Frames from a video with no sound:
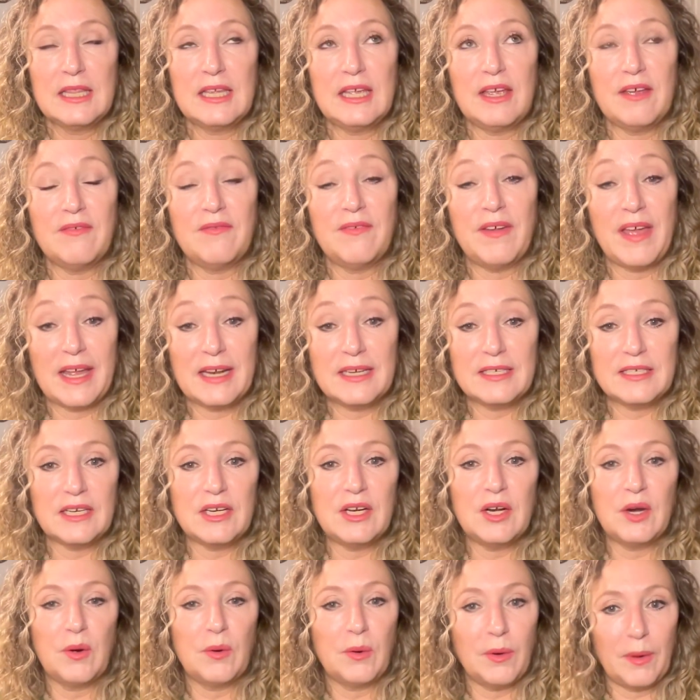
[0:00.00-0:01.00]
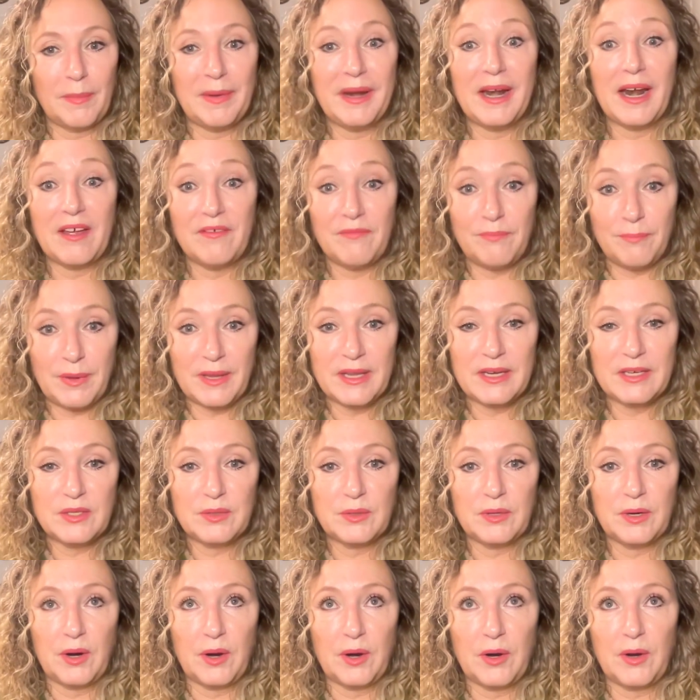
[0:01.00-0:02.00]
the event, you know, I mean, I've been
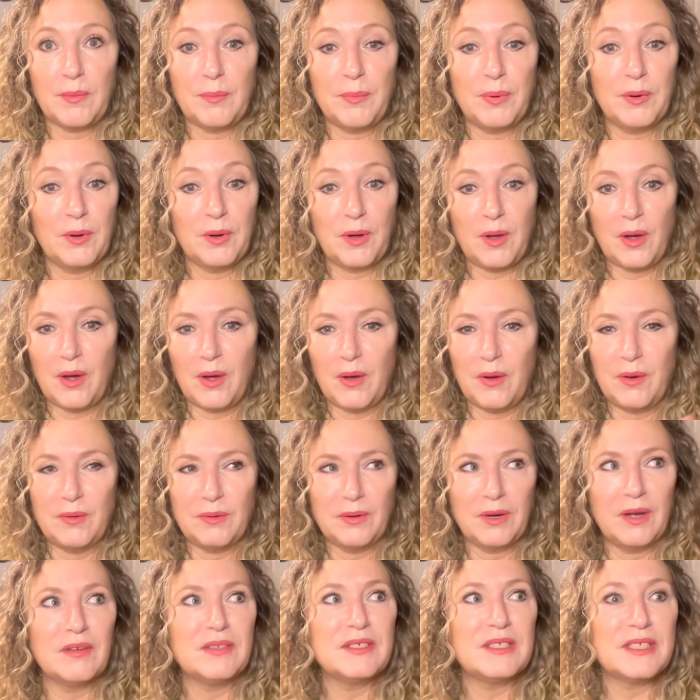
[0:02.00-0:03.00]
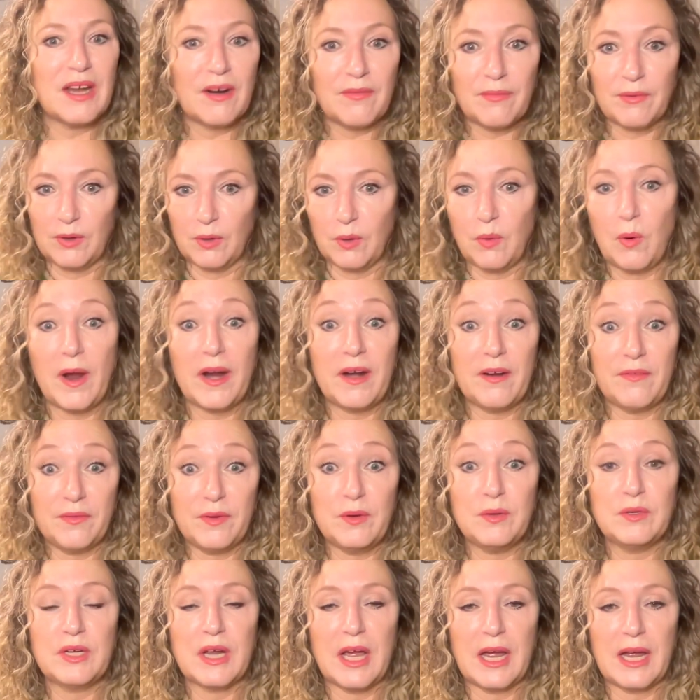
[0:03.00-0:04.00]
to Anarchapulco uh, several, quite a
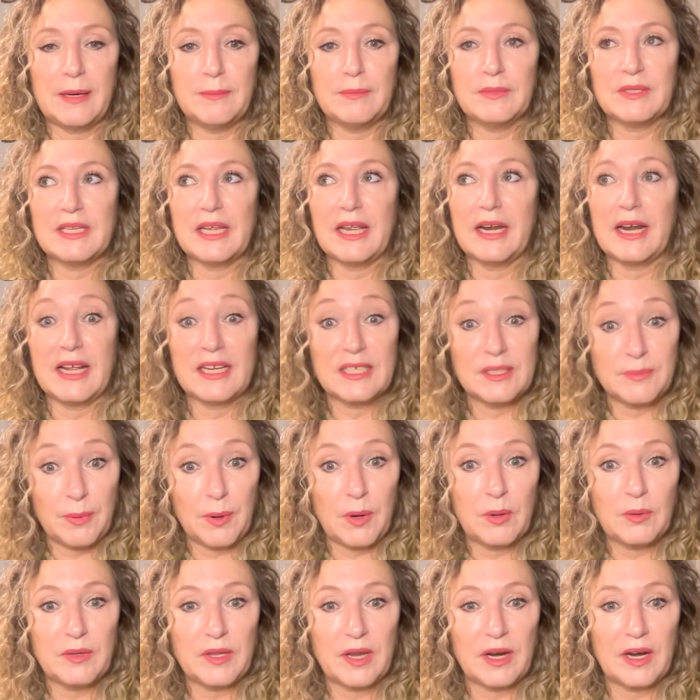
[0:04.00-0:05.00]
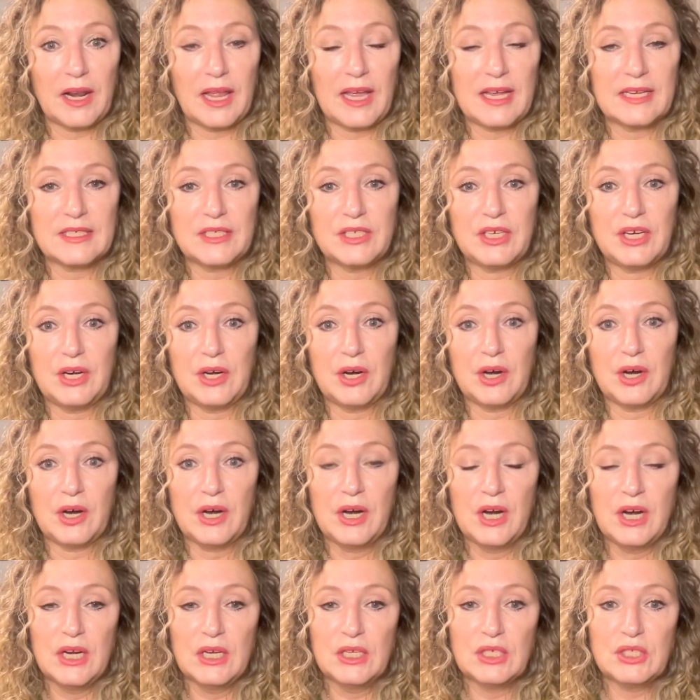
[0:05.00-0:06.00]
few times, and I spoke there last
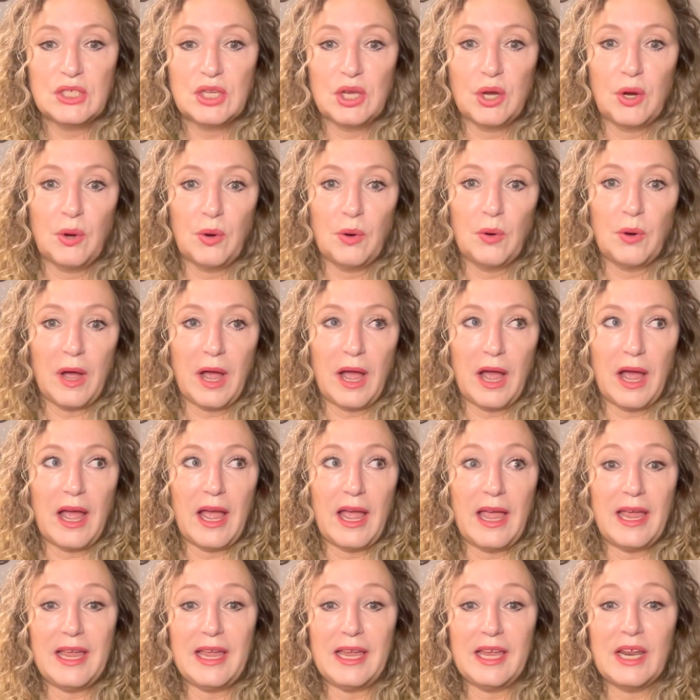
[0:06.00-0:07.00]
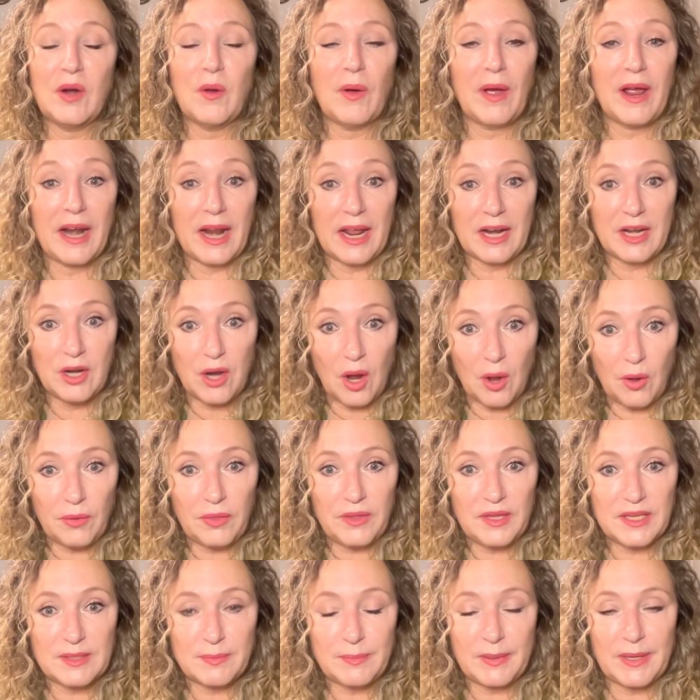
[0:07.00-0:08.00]
year. So I, you know, and I
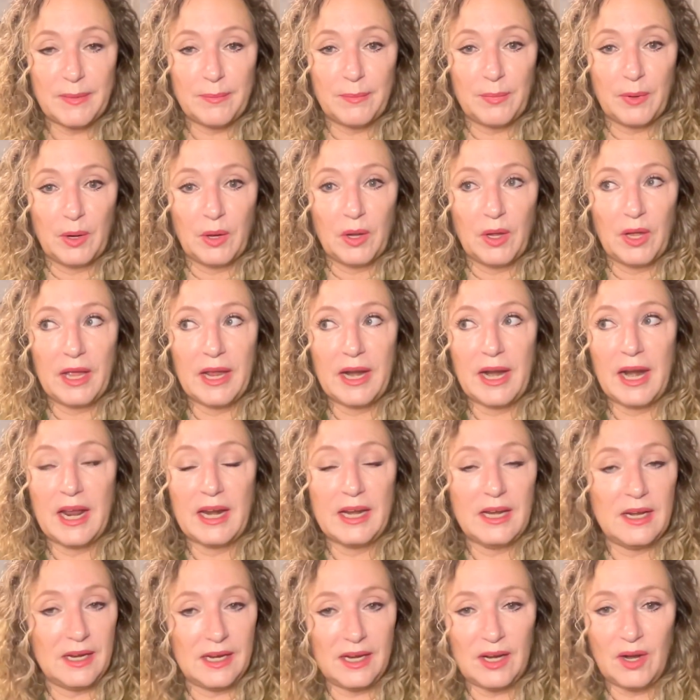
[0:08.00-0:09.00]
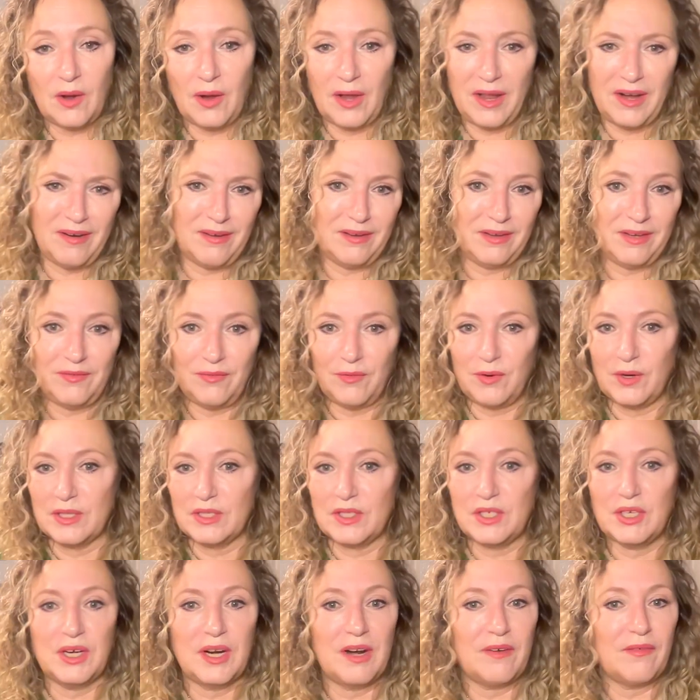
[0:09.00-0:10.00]
know these people, and I, you know, I don't, of
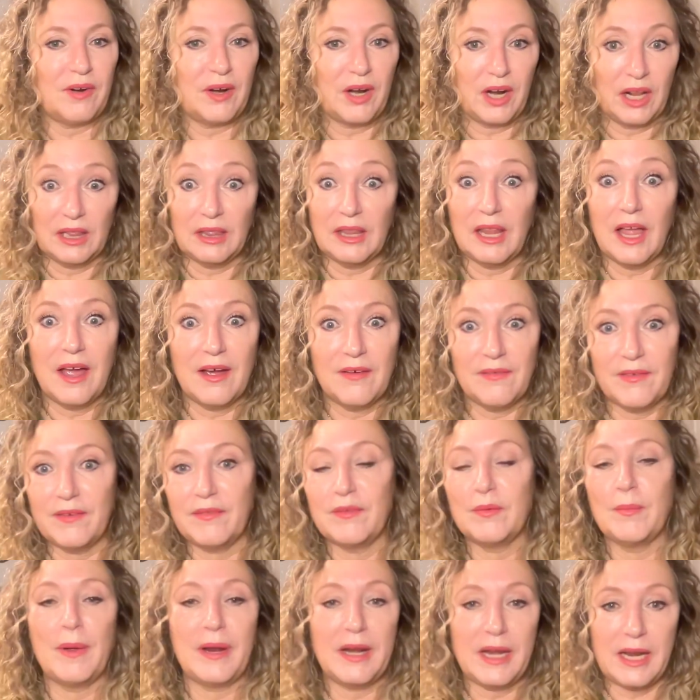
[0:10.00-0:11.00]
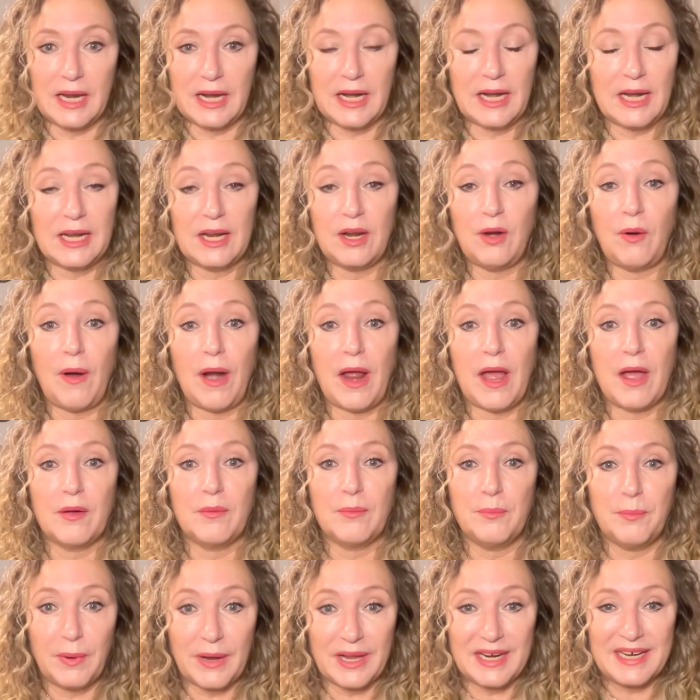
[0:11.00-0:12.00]
course, you're never going to love everybody in any
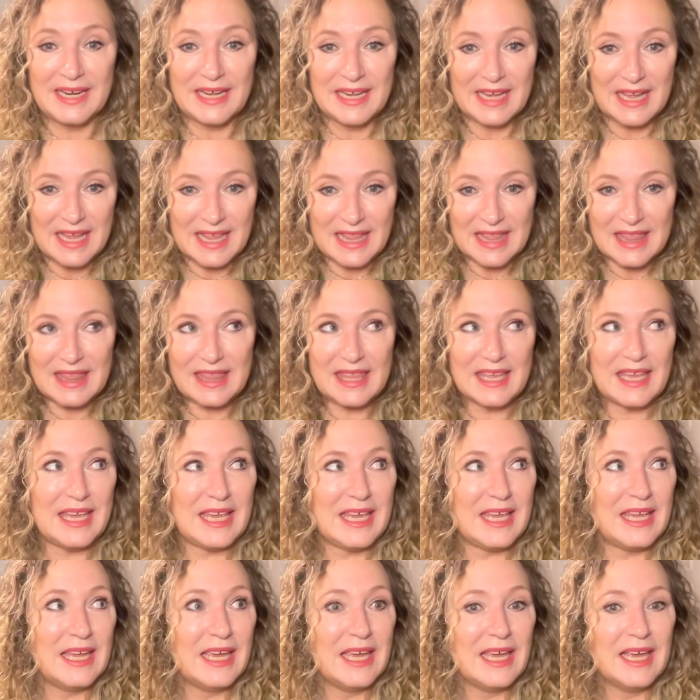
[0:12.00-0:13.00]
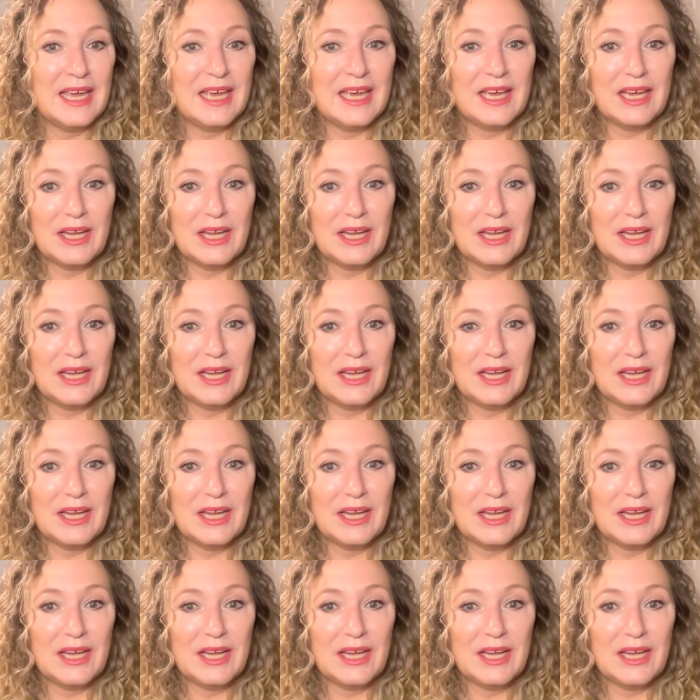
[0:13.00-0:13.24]
crowd, but the